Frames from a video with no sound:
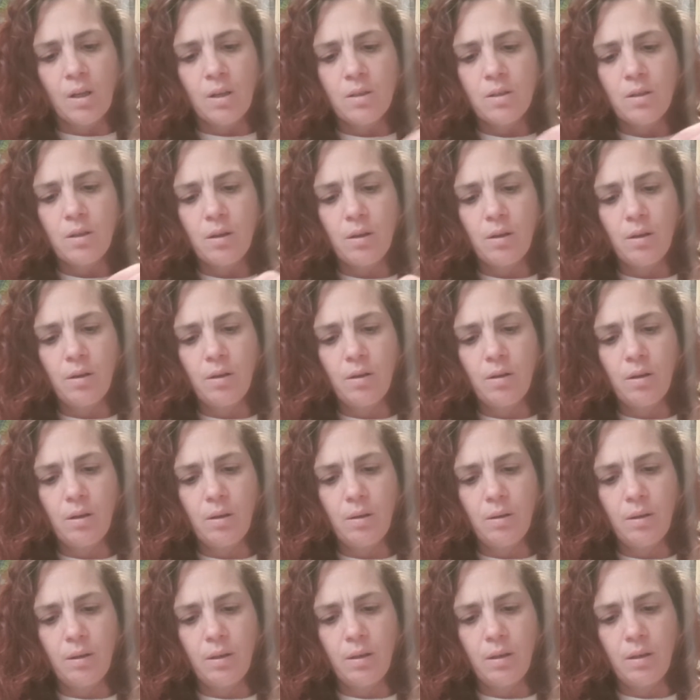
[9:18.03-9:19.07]
So
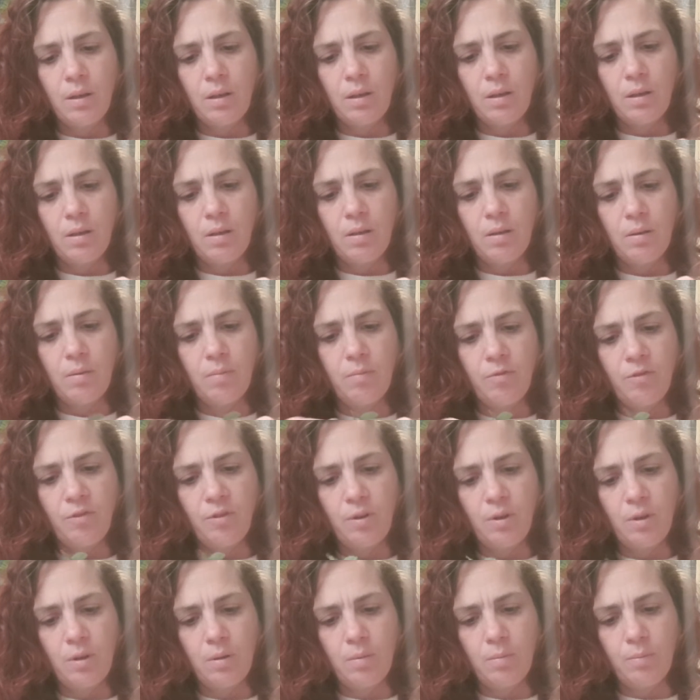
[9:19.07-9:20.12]
I am
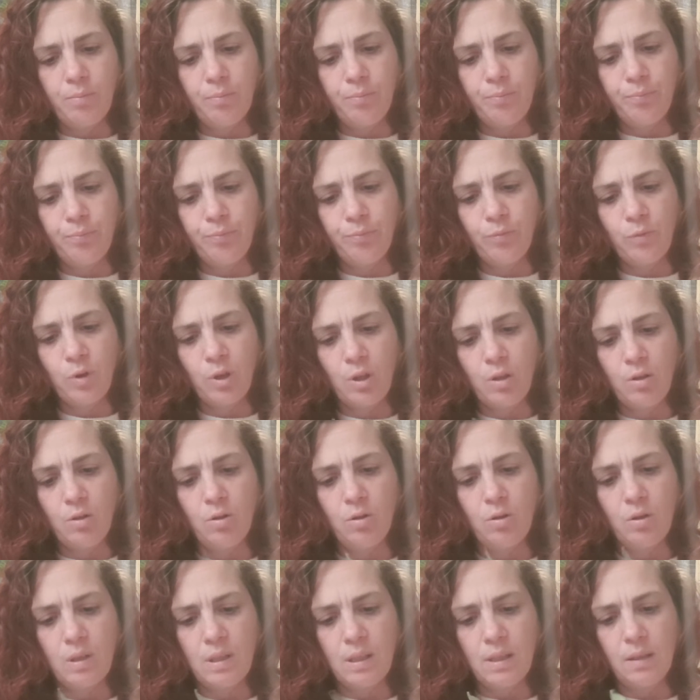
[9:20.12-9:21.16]
from
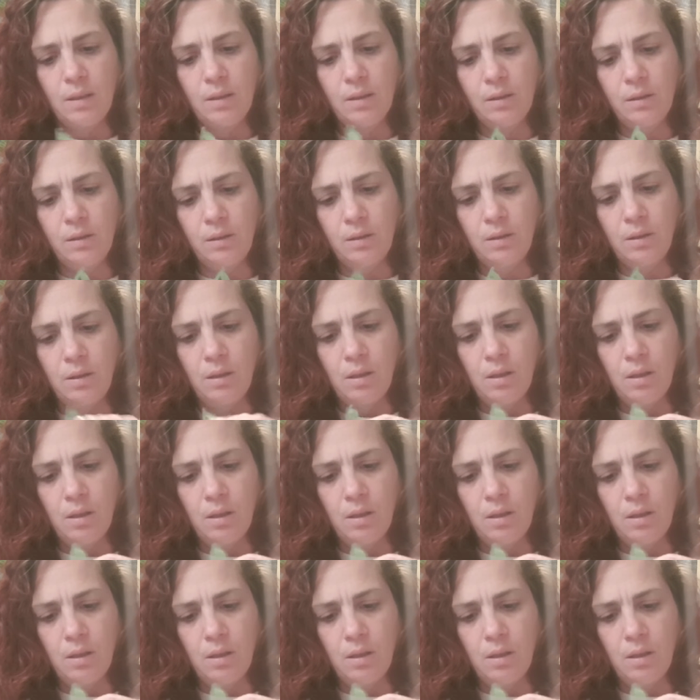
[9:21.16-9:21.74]
New Zealand.